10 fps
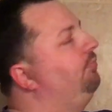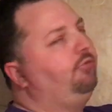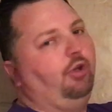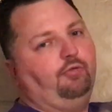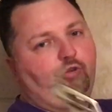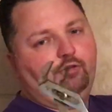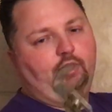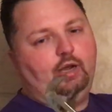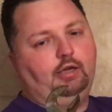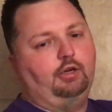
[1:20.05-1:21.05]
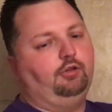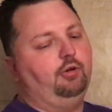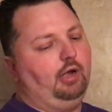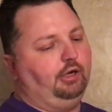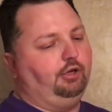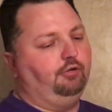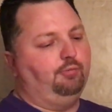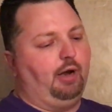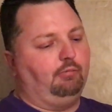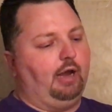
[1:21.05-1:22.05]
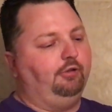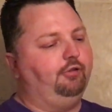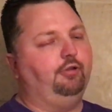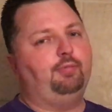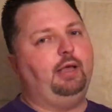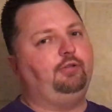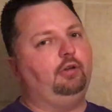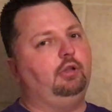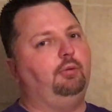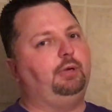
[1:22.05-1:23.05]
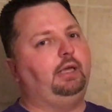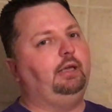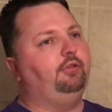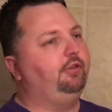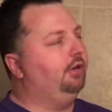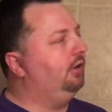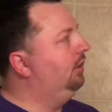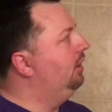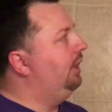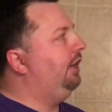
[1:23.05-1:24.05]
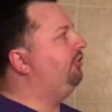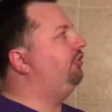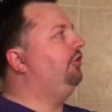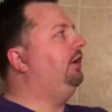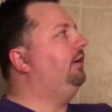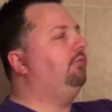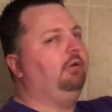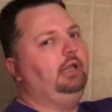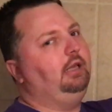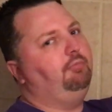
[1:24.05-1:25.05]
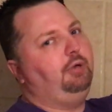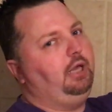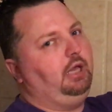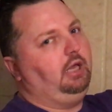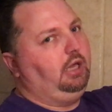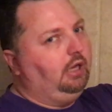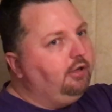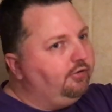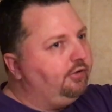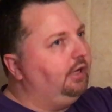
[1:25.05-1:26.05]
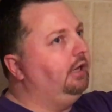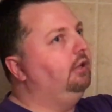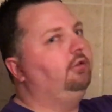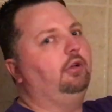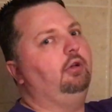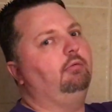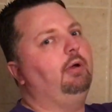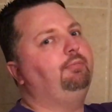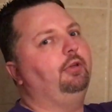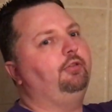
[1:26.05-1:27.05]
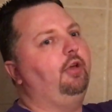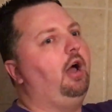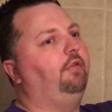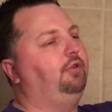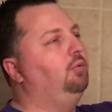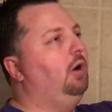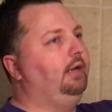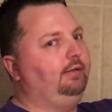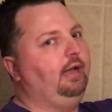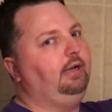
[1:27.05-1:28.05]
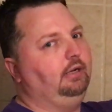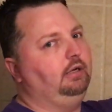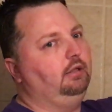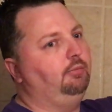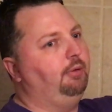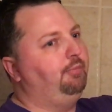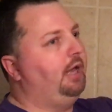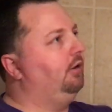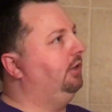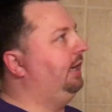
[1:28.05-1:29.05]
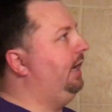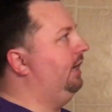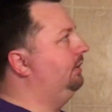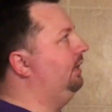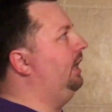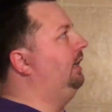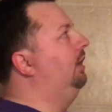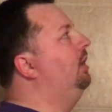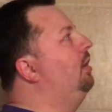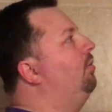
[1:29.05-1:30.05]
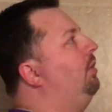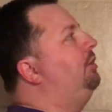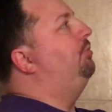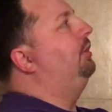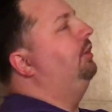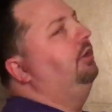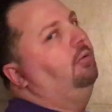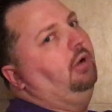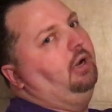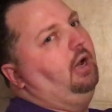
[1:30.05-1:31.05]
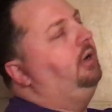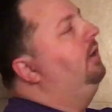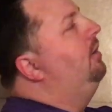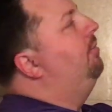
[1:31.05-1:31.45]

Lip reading: So the first thing I'm going to do, I'm going to use my wrench. This makes it a little bit easier. It shouldn't really be easy to rip this off. You want to tighten it a little bit better than hand tight when you put the new one on.